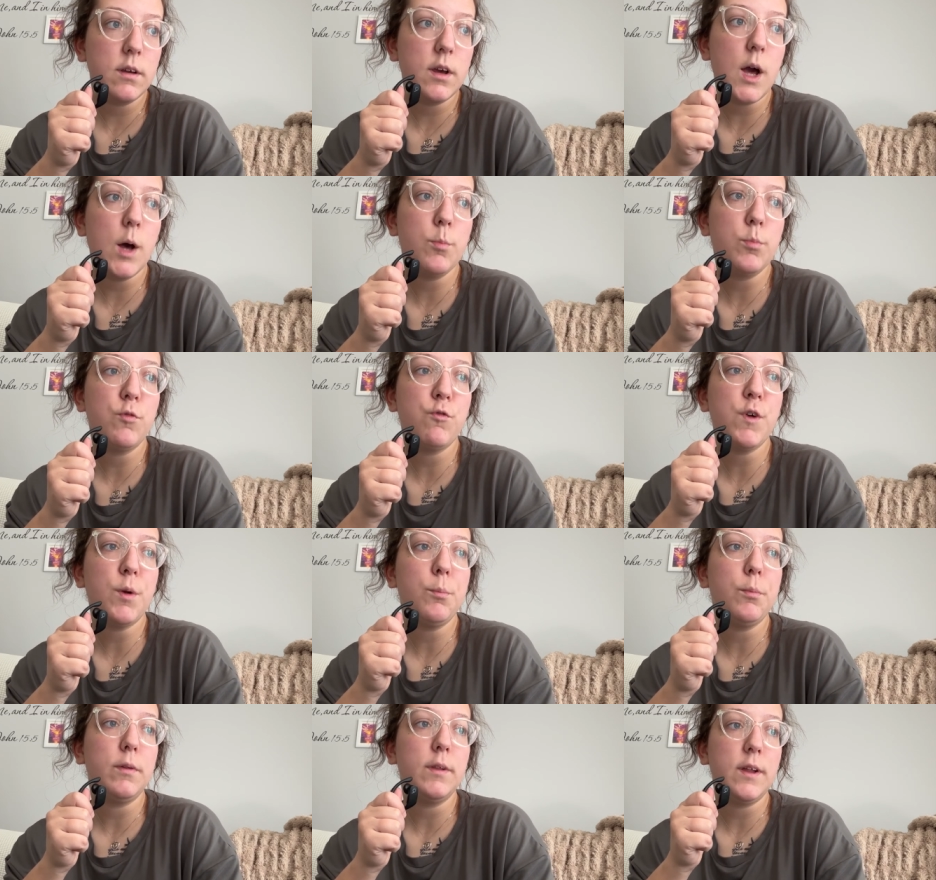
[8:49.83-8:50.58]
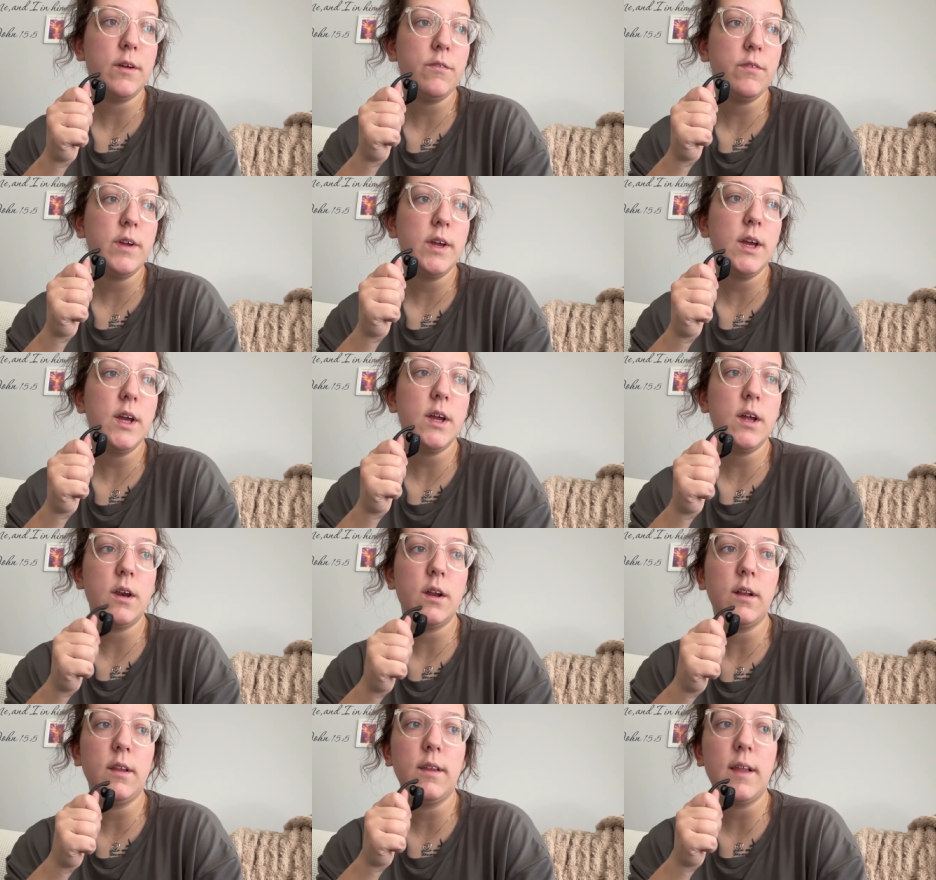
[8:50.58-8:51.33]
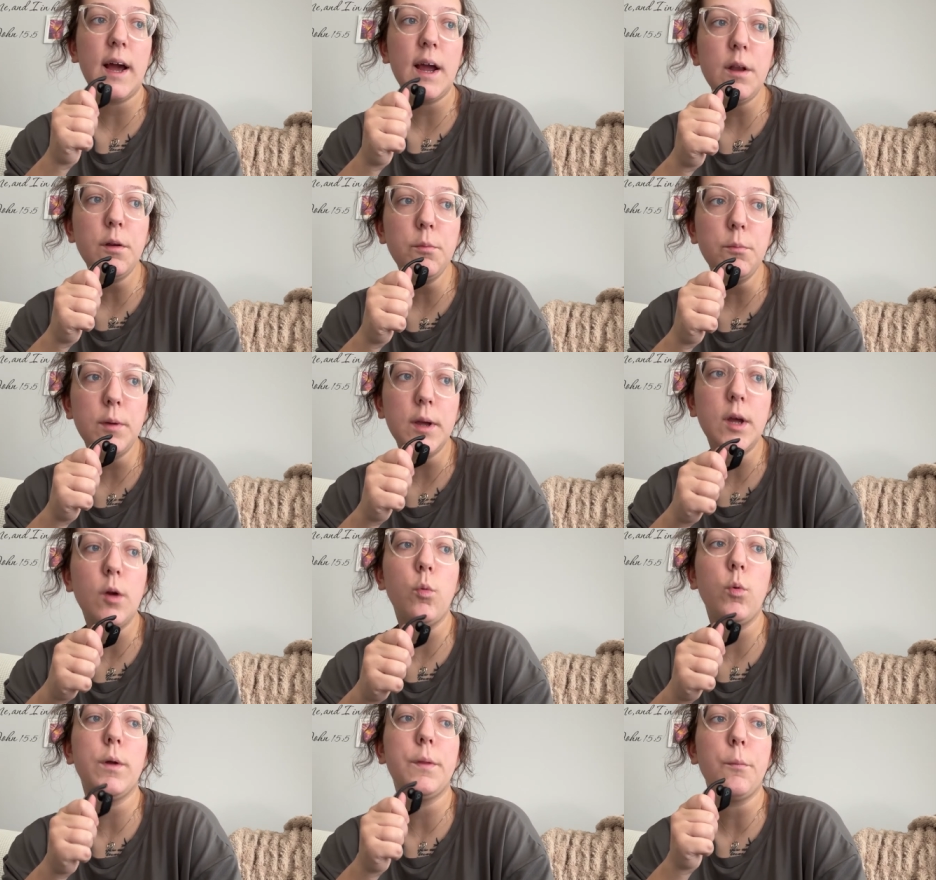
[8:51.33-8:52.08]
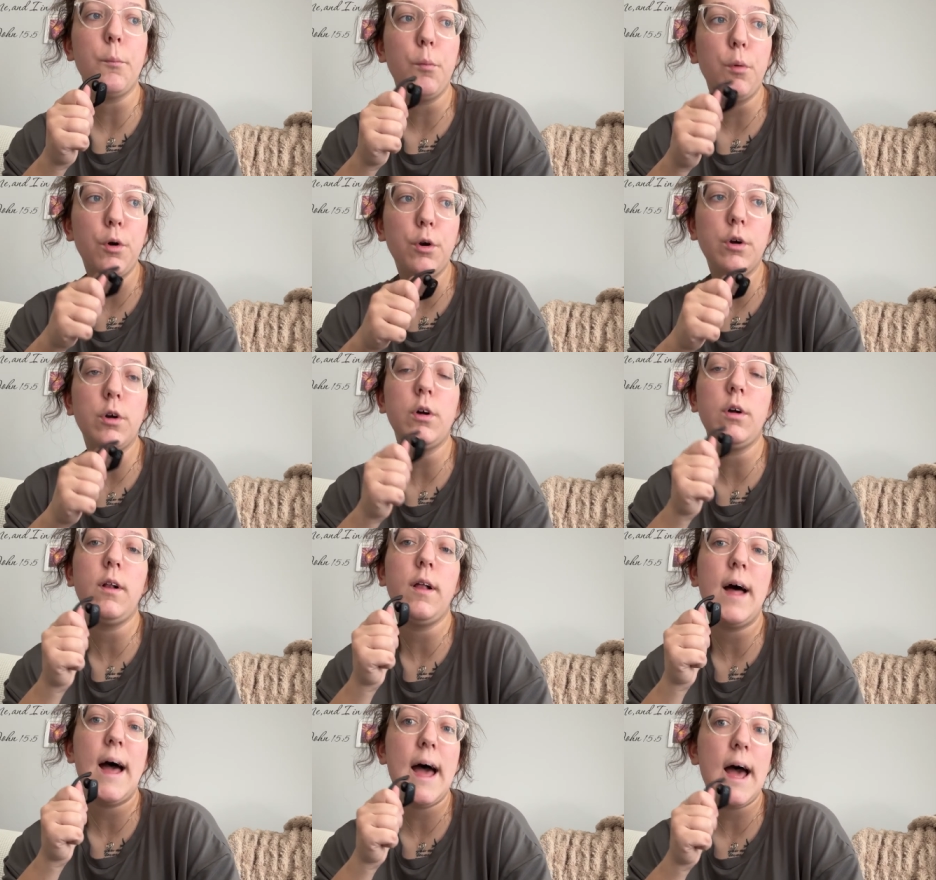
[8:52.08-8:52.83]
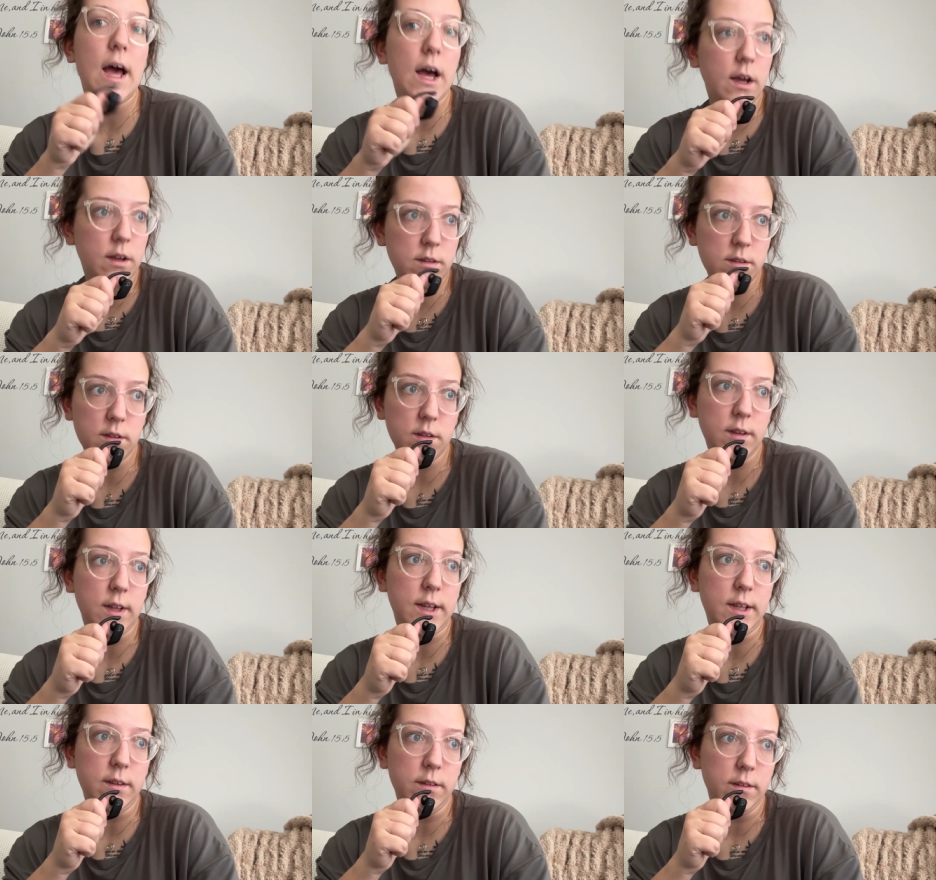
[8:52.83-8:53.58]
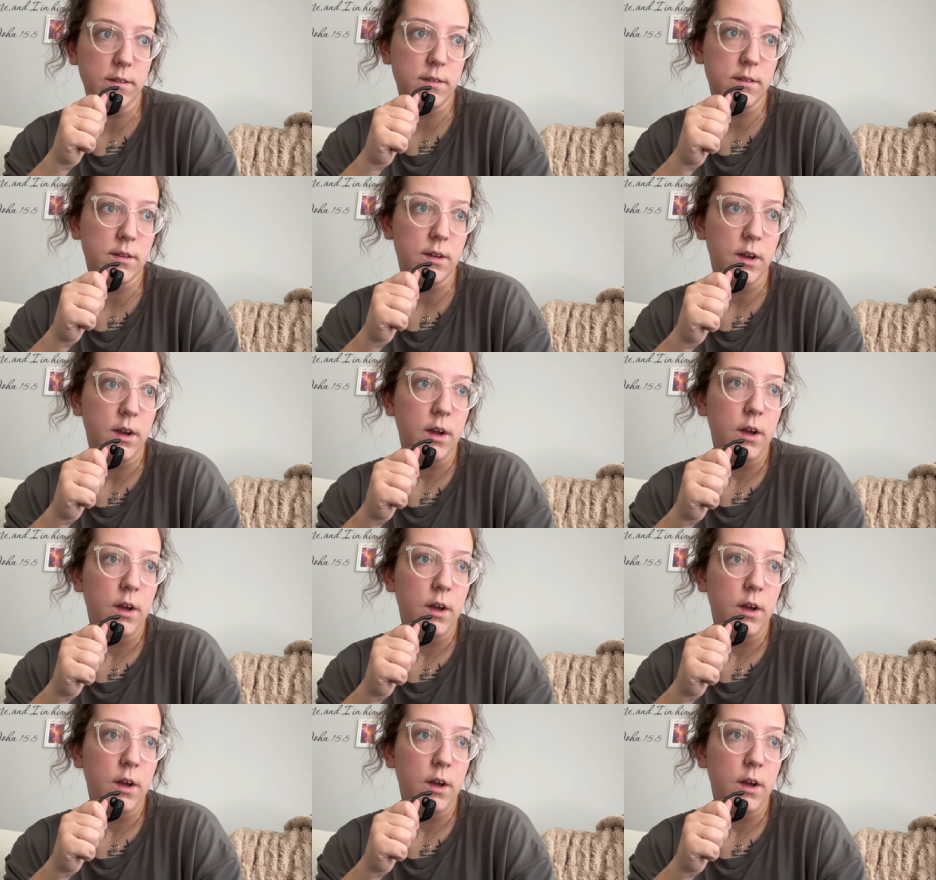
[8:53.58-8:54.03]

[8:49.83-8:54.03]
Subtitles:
comes from living in alignment with moral excellence.